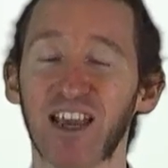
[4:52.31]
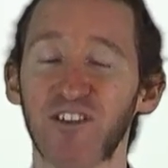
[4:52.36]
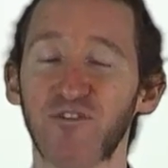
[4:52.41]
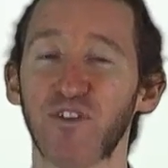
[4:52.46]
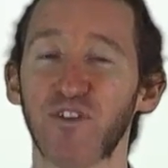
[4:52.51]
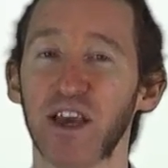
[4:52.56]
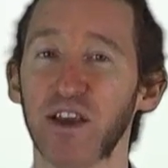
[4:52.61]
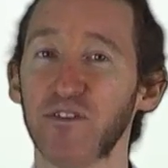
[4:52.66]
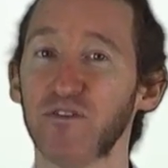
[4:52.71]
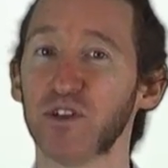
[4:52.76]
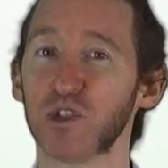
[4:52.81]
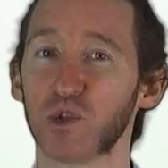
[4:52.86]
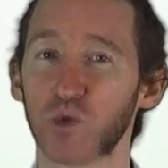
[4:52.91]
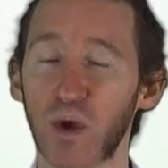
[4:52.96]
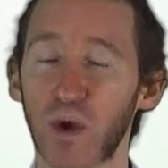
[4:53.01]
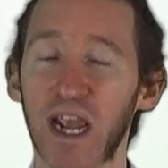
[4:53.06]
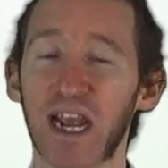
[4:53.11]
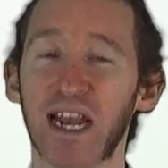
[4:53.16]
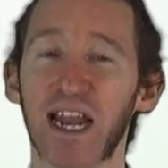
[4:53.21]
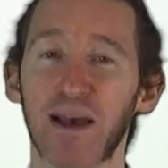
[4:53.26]
If it's
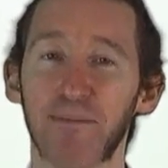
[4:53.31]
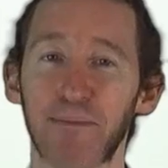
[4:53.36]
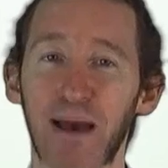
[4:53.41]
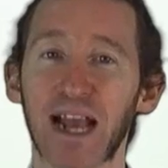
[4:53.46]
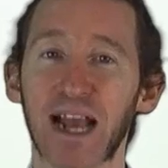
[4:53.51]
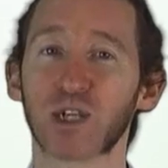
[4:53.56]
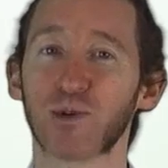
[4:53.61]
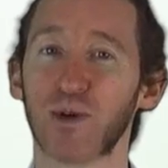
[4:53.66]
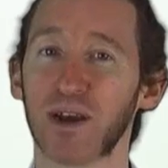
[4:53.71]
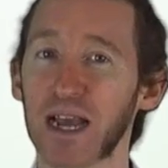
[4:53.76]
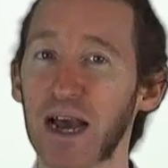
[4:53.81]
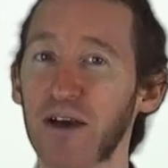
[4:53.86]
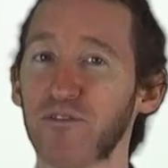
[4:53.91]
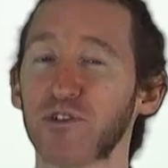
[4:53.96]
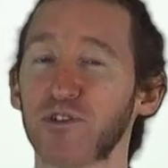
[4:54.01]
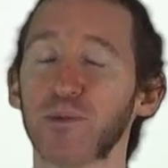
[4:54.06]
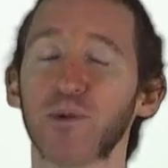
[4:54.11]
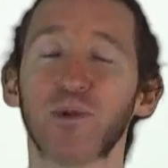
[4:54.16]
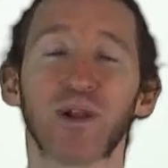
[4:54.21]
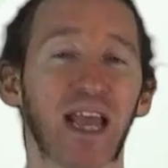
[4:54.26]
weird and makes you
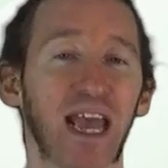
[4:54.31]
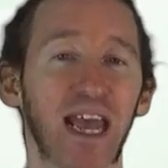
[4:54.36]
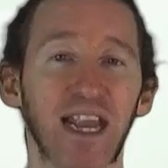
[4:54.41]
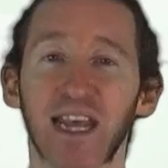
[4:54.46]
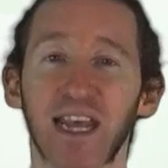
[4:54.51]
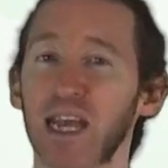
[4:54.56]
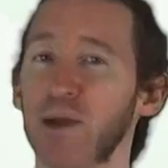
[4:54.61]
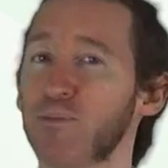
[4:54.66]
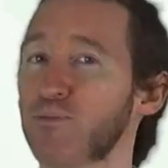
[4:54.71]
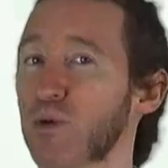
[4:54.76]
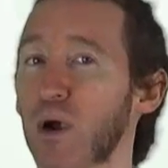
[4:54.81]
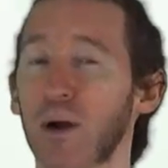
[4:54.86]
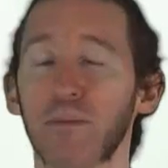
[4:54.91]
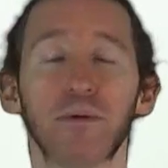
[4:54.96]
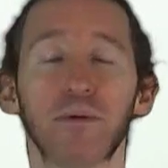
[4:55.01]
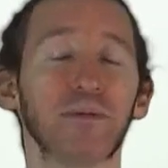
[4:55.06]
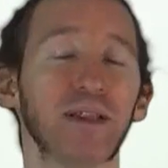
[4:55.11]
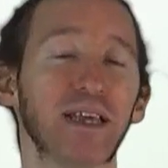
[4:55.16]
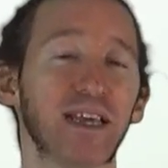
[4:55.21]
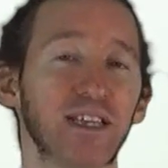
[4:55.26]
uncomfortable again, it
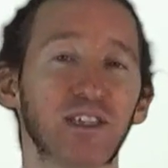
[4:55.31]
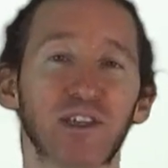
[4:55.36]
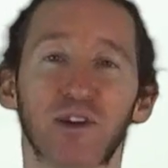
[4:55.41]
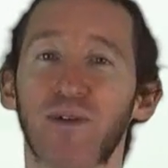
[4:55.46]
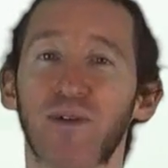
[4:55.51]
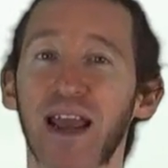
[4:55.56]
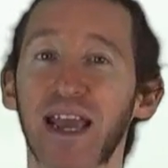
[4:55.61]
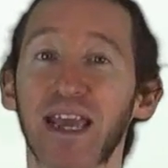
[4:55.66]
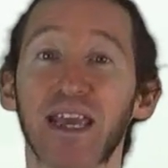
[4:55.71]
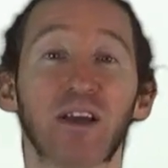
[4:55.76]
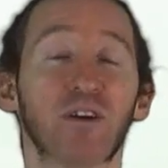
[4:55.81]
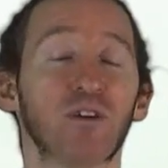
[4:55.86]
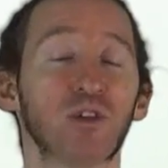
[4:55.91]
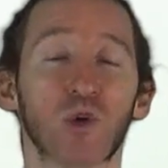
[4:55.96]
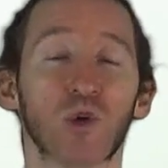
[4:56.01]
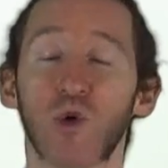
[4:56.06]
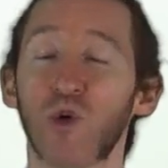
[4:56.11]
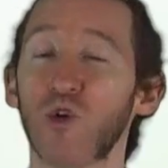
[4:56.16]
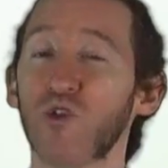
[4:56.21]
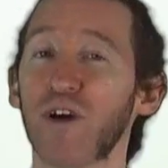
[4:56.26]
probably isn't Reiki, because
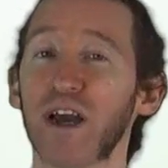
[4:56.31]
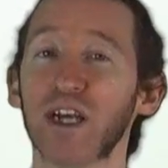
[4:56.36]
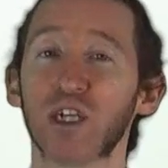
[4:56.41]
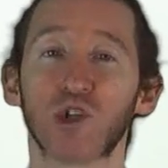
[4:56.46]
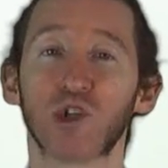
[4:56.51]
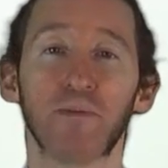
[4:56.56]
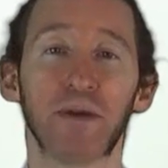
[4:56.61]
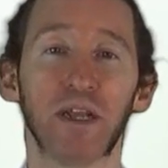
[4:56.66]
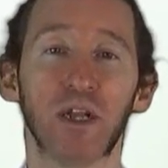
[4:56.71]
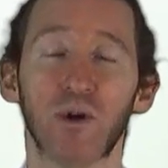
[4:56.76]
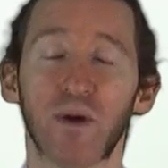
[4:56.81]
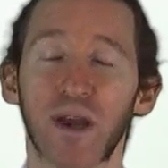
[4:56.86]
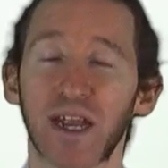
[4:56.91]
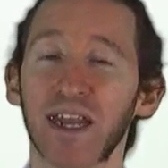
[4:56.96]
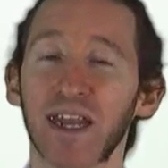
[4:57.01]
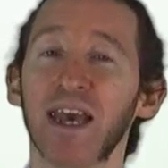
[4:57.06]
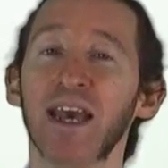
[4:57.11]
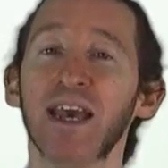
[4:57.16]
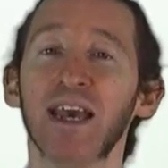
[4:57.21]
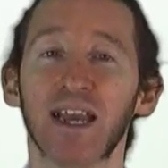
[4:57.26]
all they should be
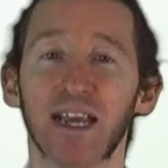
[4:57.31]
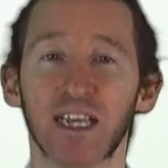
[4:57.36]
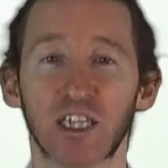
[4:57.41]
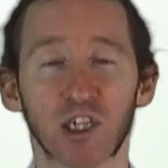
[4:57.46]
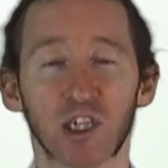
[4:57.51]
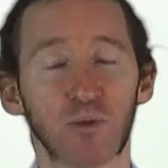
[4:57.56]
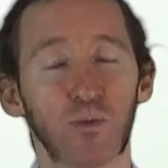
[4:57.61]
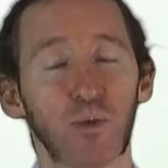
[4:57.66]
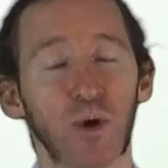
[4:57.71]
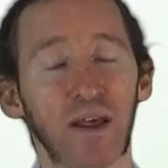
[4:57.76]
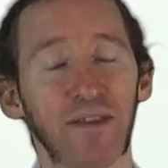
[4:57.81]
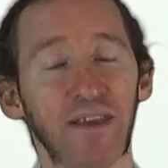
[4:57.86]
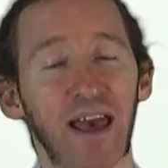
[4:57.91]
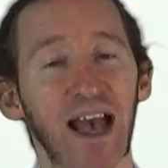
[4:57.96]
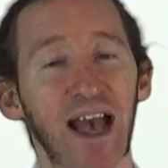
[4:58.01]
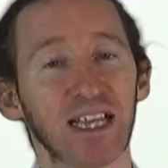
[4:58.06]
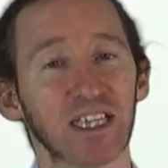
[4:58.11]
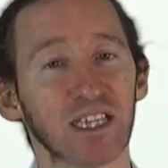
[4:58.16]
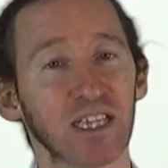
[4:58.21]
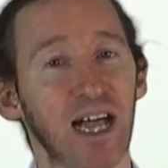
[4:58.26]
doing is just putting their
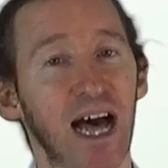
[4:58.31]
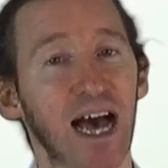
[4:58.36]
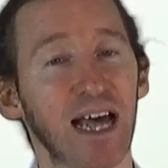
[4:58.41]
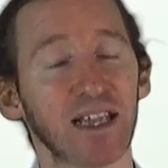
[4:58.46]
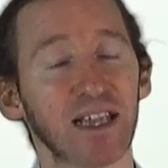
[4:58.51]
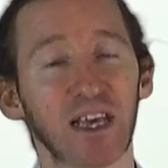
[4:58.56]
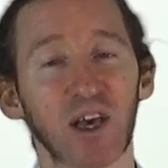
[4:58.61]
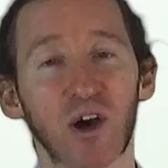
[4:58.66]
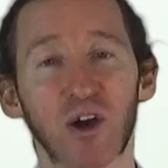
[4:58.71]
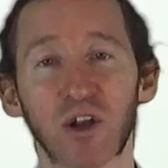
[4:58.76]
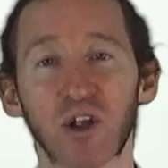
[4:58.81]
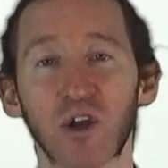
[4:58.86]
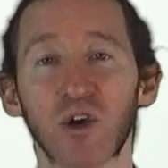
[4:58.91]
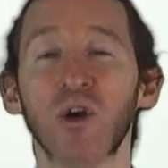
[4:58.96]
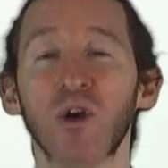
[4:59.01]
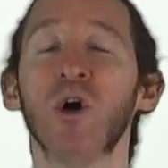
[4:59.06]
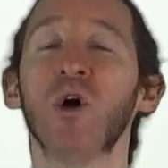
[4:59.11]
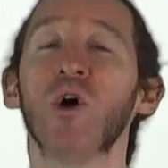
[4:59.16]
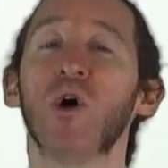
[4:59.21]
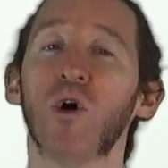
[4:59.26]
hands lightly on
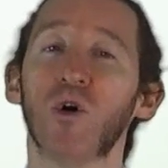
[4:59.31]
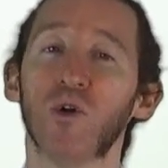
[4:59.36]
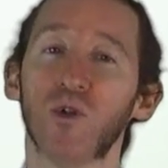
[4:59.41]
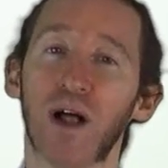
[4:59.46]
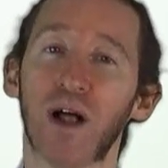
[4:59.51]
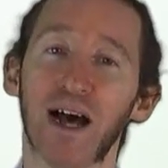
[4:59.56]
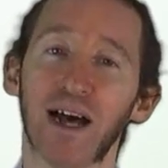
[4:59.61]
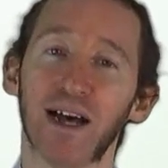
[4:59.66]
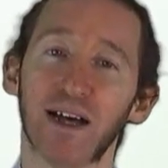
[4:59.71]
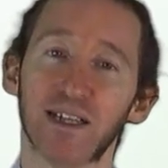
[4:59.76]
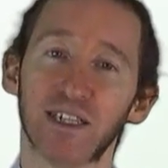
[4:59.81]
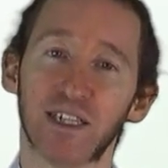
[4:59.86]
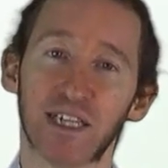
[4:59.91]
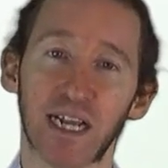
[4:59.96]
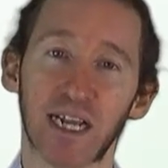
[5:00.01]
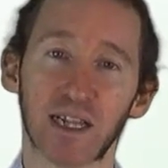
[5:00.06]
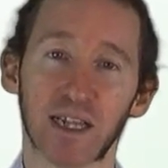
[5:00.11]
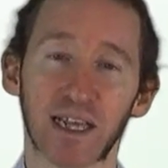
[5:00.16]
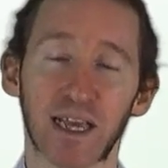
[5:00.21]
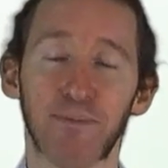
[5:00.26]
you or
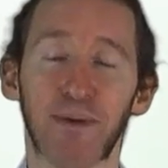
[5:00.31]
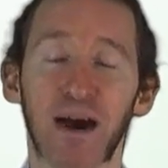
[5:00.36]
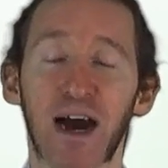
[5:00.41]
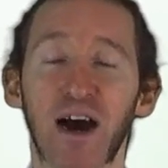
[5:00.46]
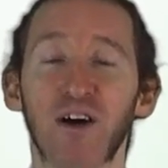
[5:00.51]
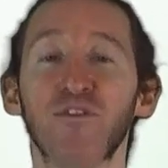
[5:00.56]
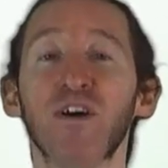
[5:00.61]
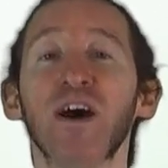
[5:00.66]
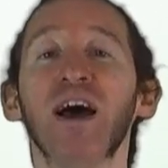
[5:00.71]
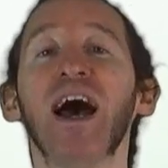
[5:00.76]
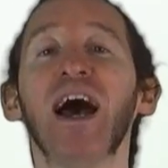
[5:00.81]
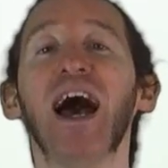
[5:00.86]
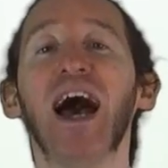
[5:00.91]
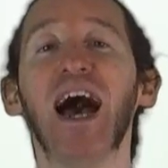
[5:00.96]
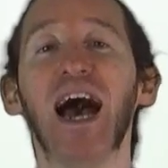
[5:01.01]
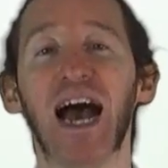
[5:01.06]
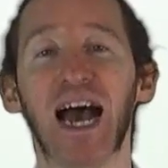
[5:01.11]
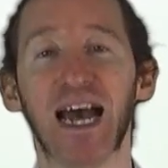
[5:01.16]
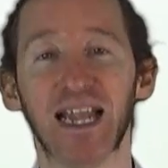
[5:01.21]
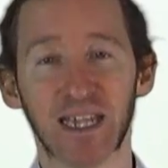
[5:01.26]
gently above
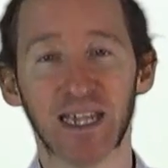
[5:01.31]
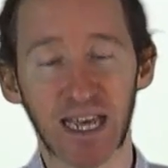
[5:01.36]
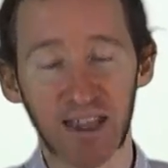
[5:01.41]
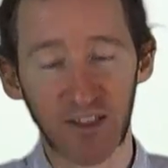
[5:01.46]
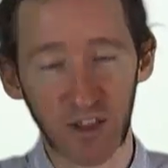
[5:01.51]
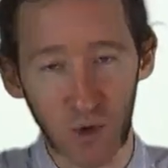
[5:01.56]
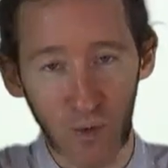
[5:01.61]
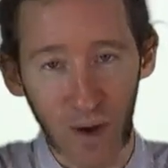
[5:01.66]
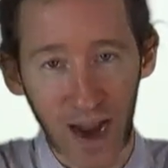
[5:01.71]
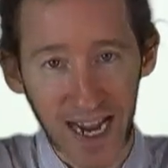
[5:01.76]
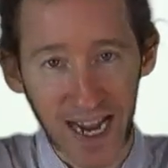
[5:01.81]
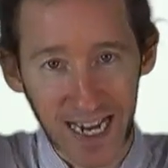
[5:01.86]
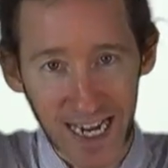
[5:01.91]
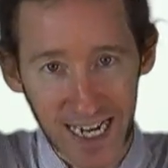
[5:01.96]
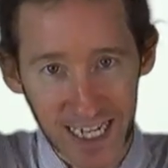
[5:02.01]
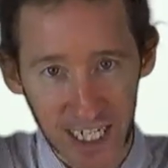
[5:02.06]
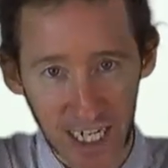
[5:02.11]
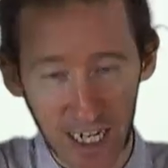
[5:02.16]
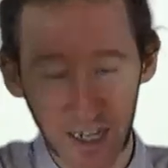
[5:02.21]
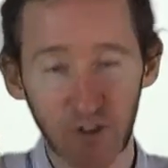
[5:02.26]
and let the Reiki
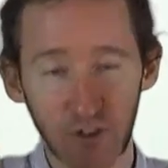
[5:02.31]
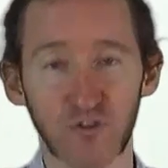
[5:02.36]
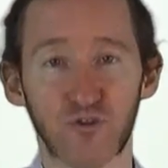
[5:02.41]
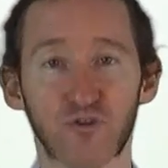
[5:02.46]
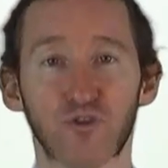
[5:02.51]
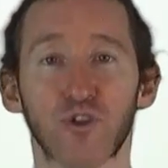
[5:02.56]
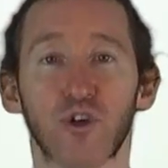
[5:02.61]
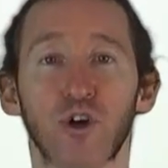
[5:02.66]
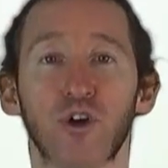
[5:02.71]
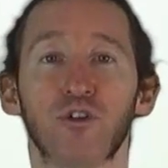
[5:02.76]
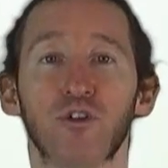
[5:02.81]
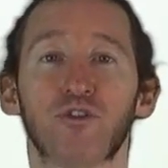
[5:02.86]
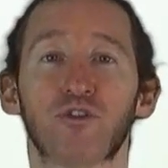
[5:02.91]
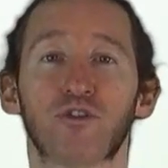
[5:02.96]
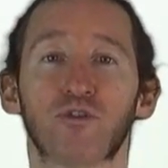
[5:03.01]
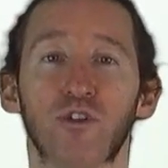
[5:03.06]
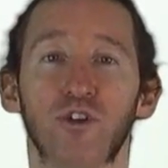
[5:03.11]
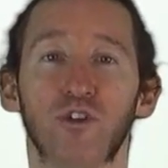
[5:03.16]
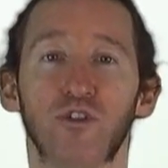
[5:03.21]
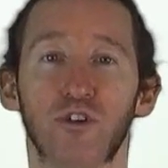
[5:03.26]
energy flow
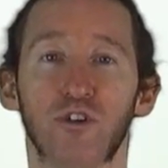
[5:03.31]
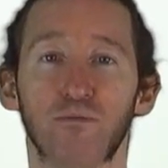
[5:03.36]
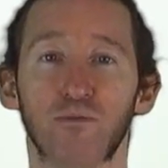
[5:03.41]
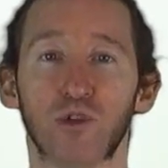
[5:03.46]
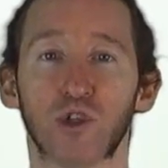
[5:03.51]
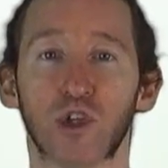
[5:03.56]
through them.